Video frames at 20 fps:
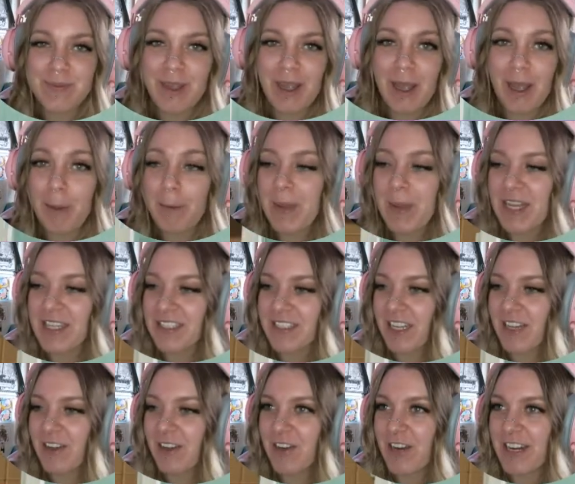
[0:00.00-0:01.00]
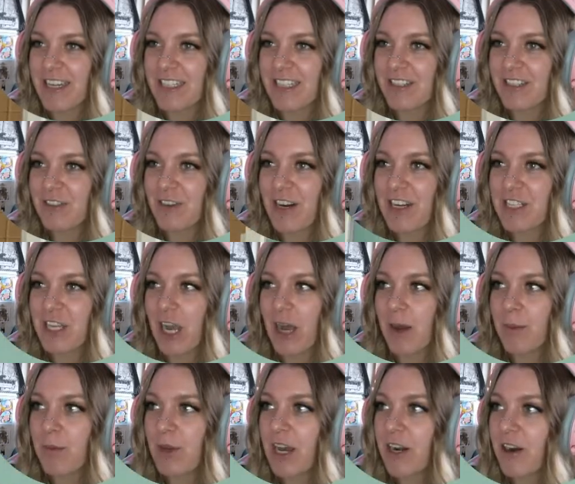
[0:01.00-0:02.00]
Amazing, great
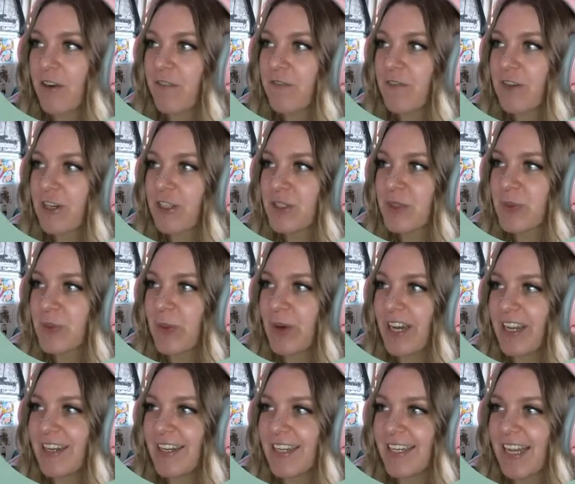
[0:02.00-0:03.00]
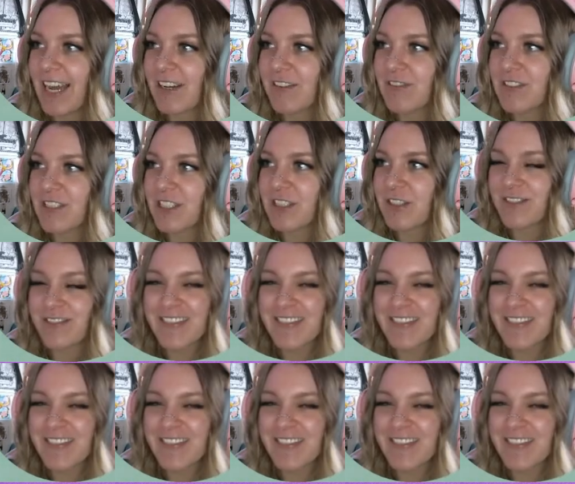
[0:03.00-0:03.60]
job. We got our first one out of 2.